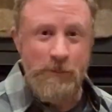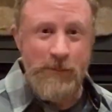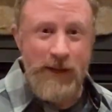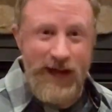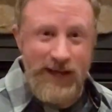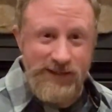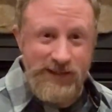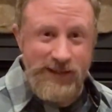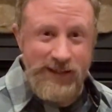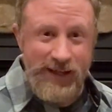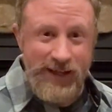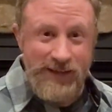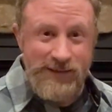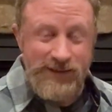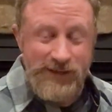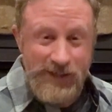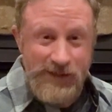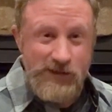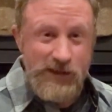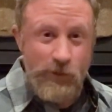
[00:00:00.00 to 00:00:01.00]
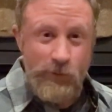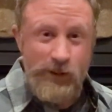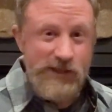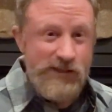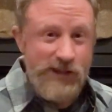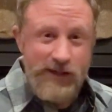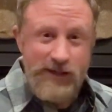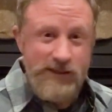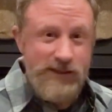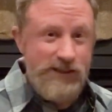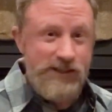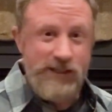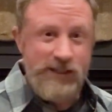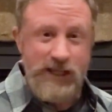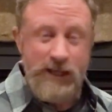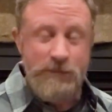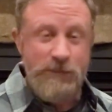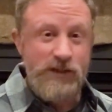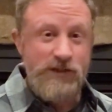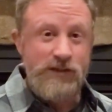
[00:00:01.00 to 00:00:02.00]
As it is though, we decided to just
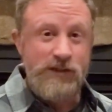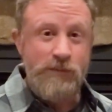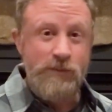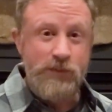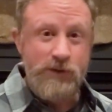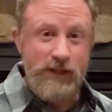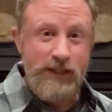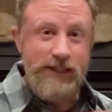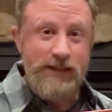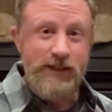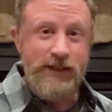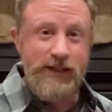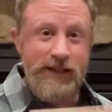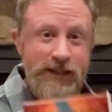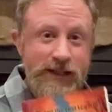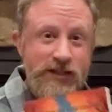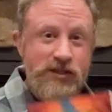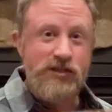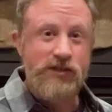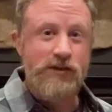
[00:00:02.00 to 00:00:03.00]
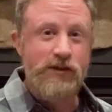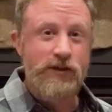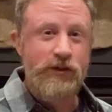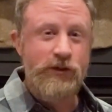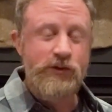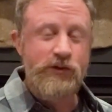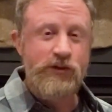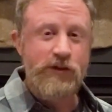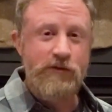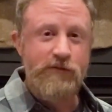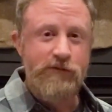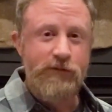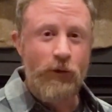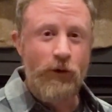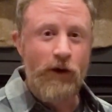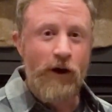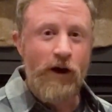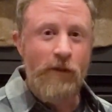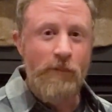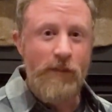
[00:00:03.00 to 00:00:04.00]
keep this completely exclusive
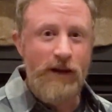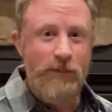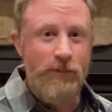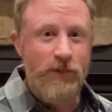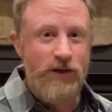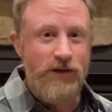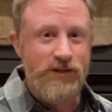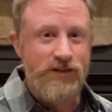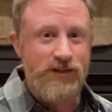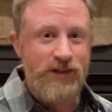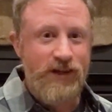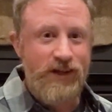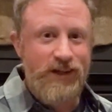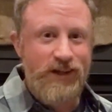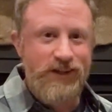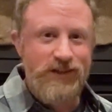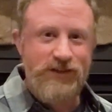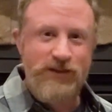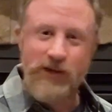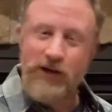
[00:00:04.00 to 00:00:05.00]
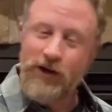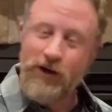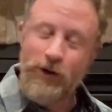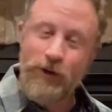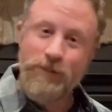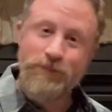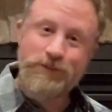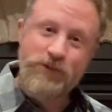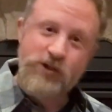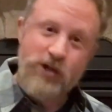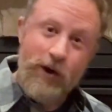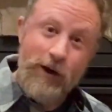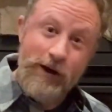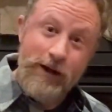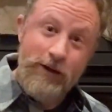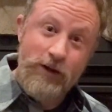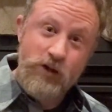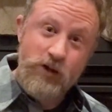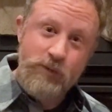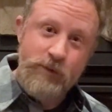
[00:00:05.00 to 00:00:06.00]
for our members. So sorry
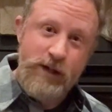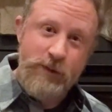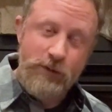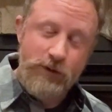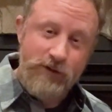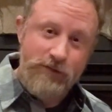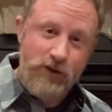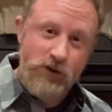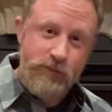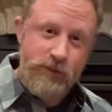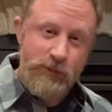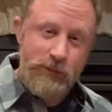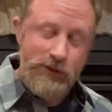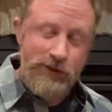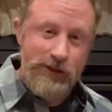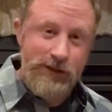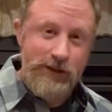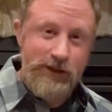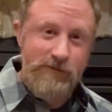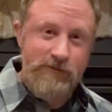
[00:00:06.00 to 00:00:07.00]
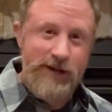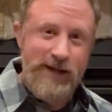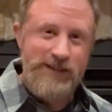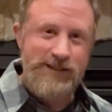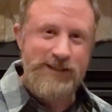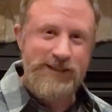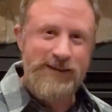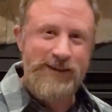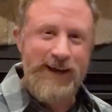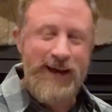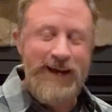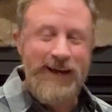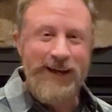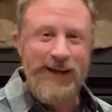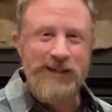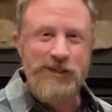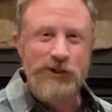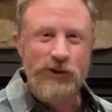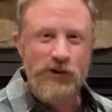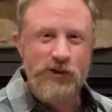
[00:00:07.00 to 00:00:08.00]
to those people. If those people didn't invest in the
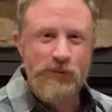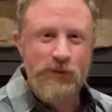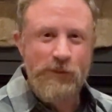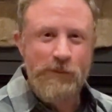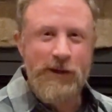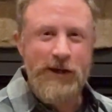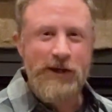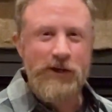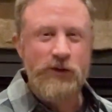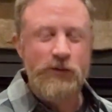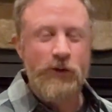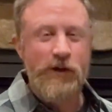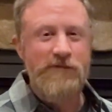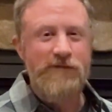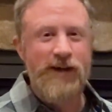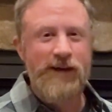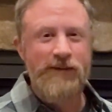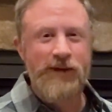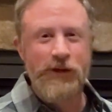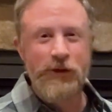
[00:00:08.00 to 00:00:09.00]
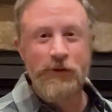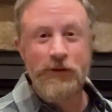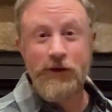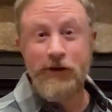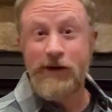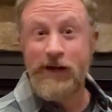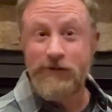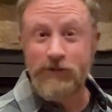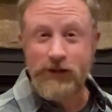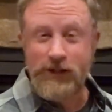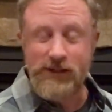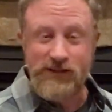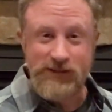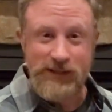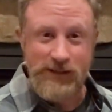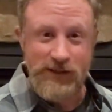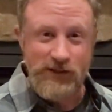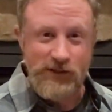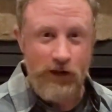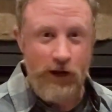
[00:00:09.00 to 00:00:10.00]
AI Children's Bookmaker 2500, they're never going to
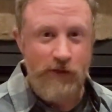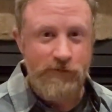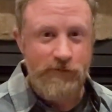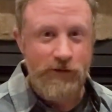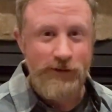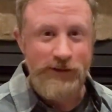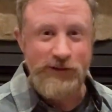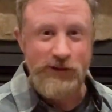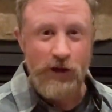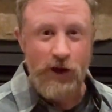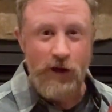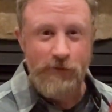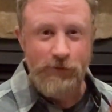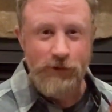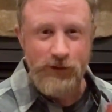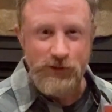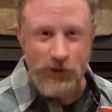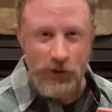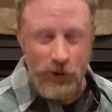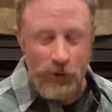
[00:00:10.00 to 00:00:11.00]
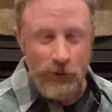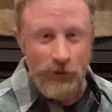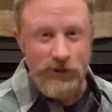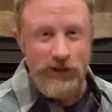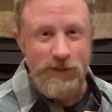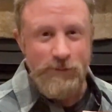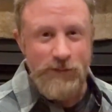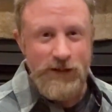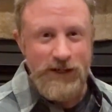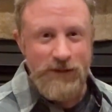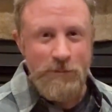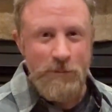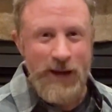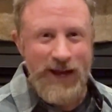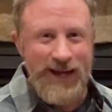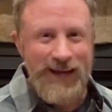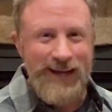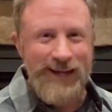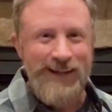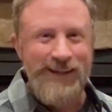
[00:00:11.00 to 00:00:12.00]
see this offer. This offer is only being
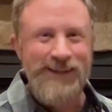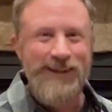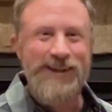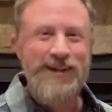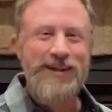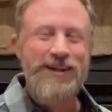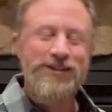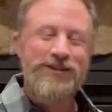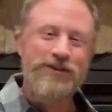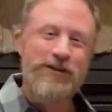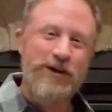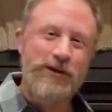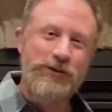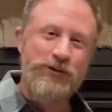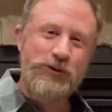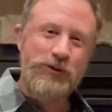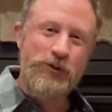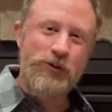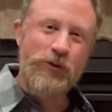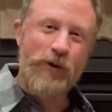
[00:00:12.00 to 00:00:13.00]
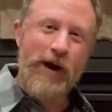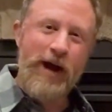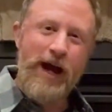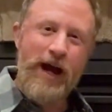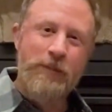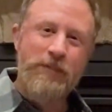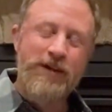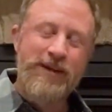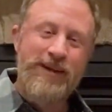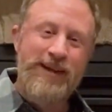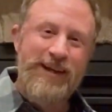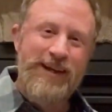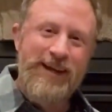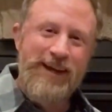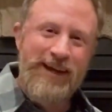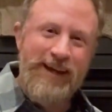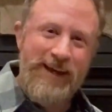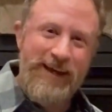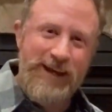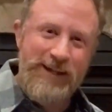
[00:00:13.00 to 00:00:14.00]
made to those who grabbed
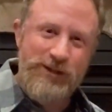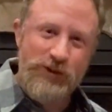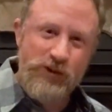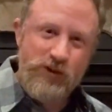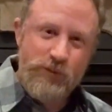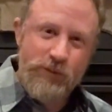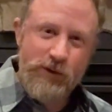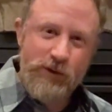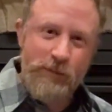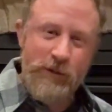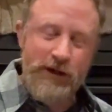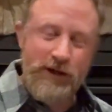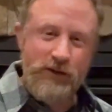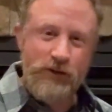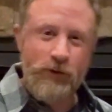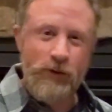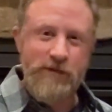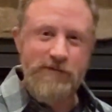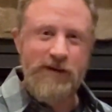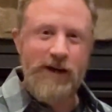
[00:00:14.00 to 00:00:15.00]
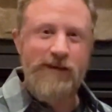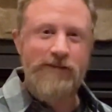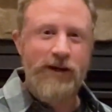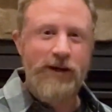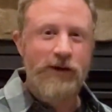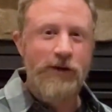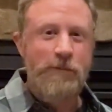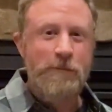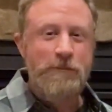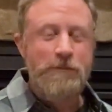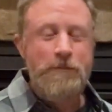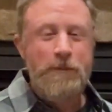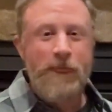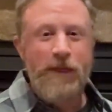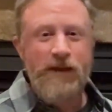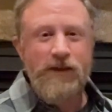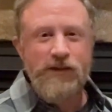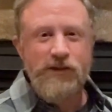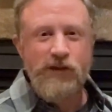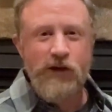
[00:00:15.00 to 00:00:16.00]
AI Children's Bookmaker 2500.
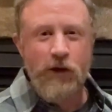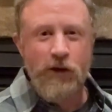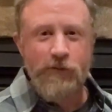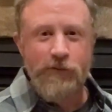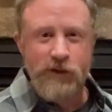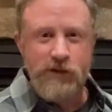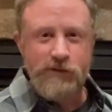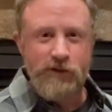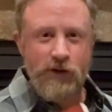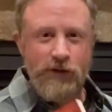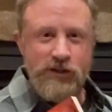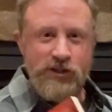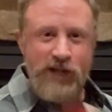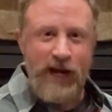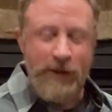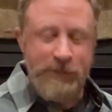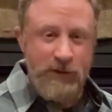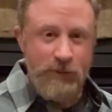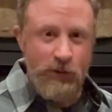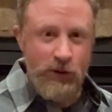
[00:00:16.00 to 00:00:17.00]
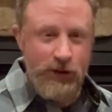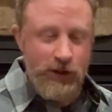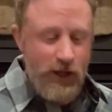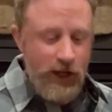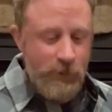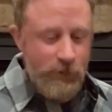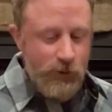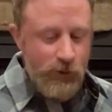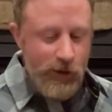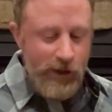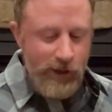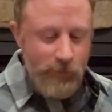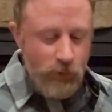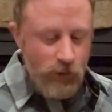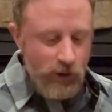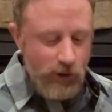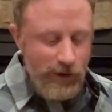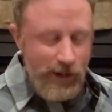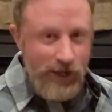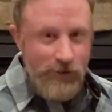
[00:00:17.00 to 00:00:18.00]
So first of all, the chapter book upgrade
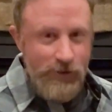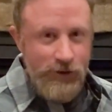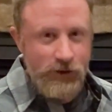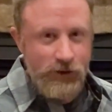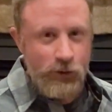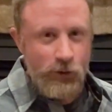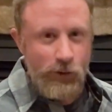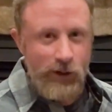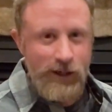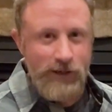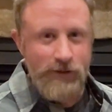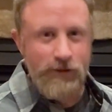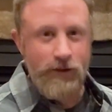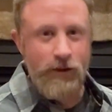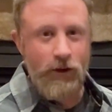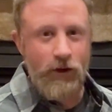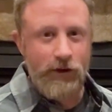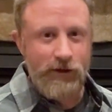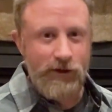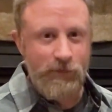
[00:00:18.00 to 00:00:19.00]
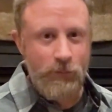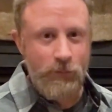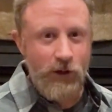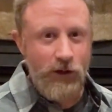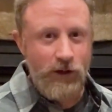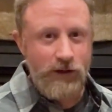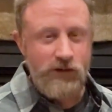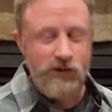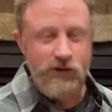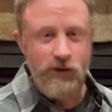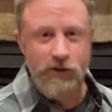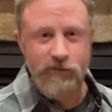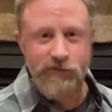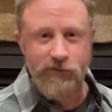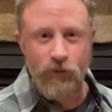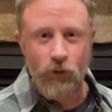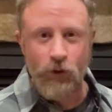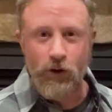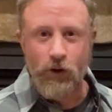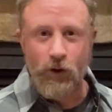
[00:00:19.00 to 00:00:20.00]
will allow you to create longer books. So
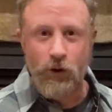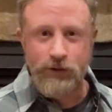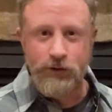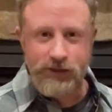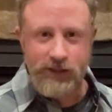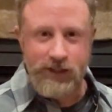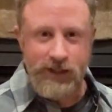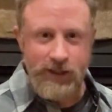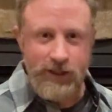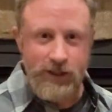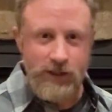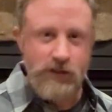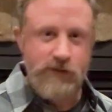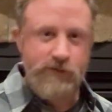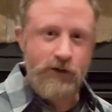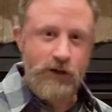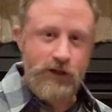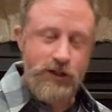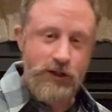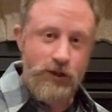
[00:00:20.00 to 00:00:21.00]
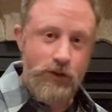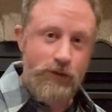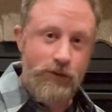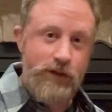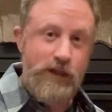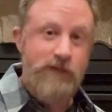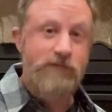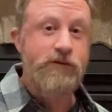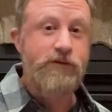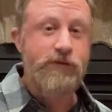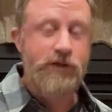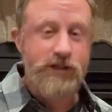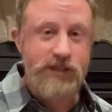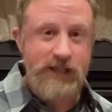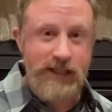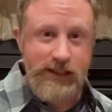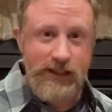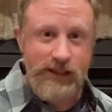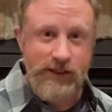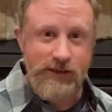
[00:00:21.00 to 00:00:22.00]
for older kids, for youth, even for
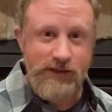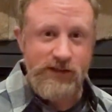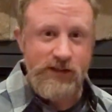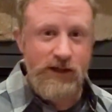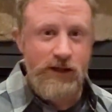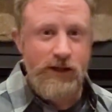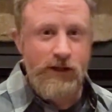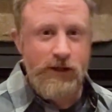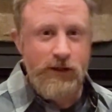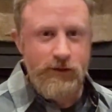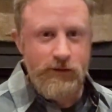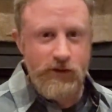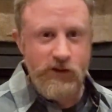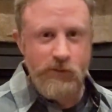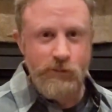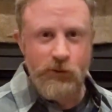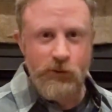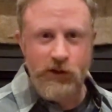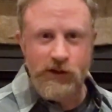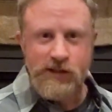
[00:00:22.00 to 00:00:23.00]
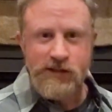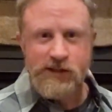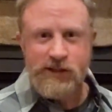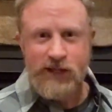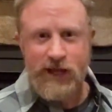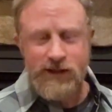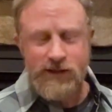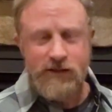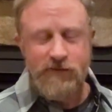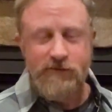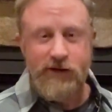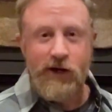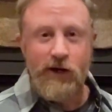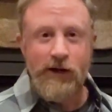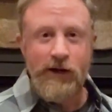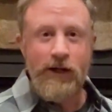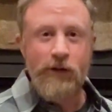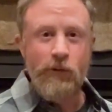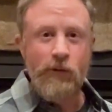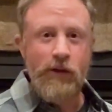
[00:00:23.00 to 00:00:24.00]
teens, those books tend to
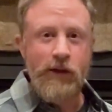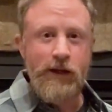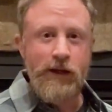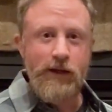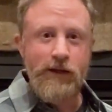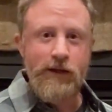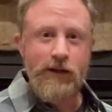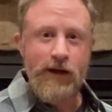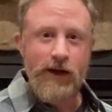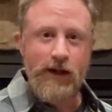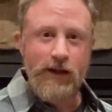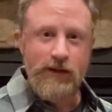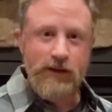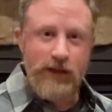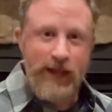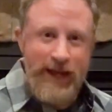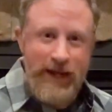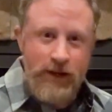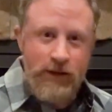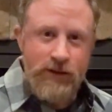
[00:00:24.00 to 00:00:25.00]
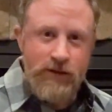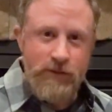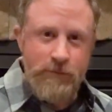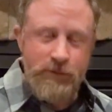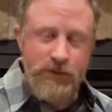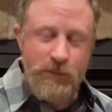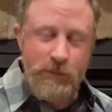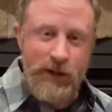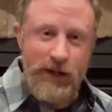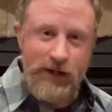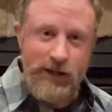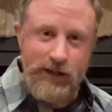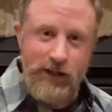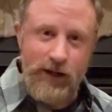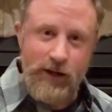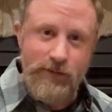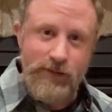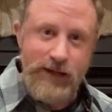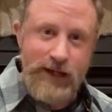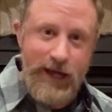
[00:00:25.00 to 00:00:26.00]
vary in length depending
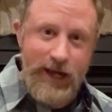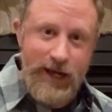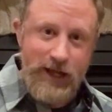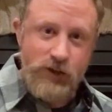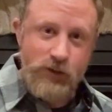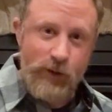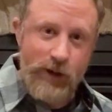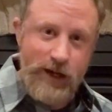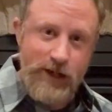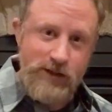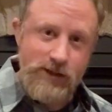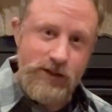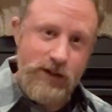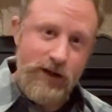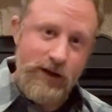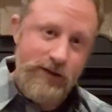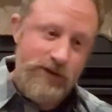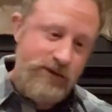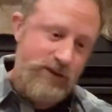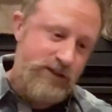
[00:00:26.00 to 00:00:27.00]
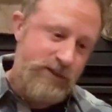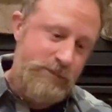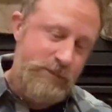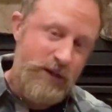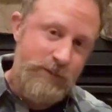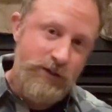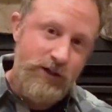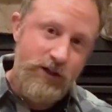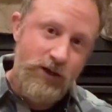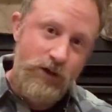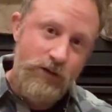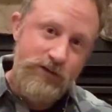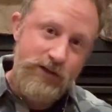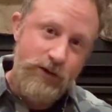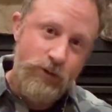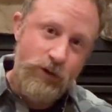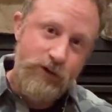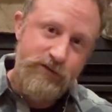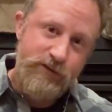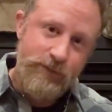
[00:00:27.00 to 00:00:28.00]
on the age range. This maybe goes
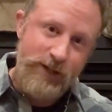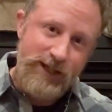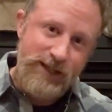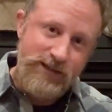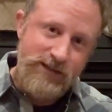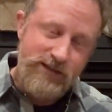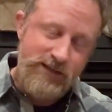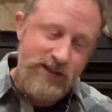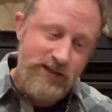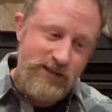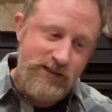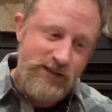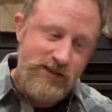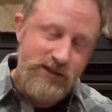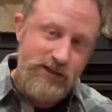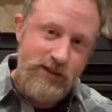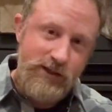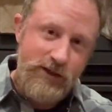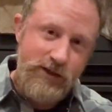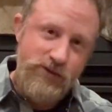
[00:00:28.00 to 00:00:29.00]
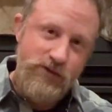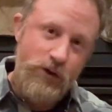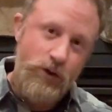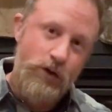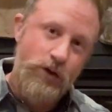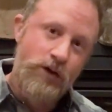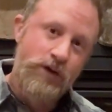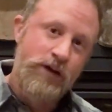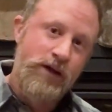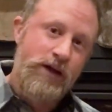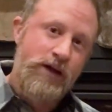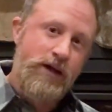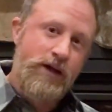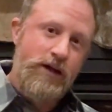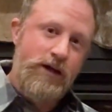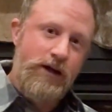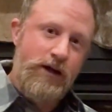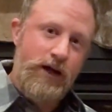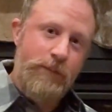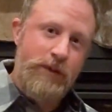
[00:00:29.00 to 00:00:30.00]
anywhere from like 6 years old
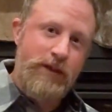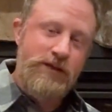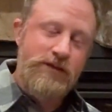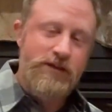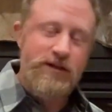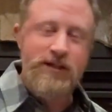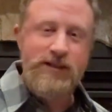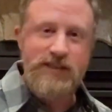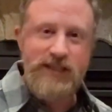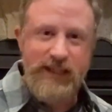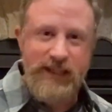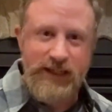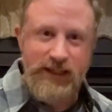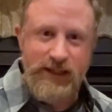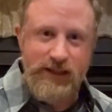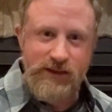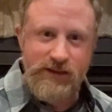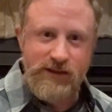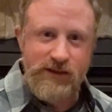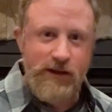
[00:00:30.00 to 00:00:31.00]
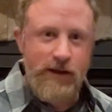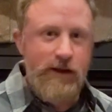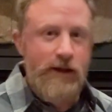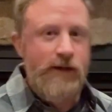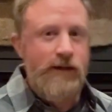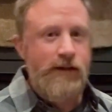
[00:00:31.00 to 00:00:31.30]
up into the teens.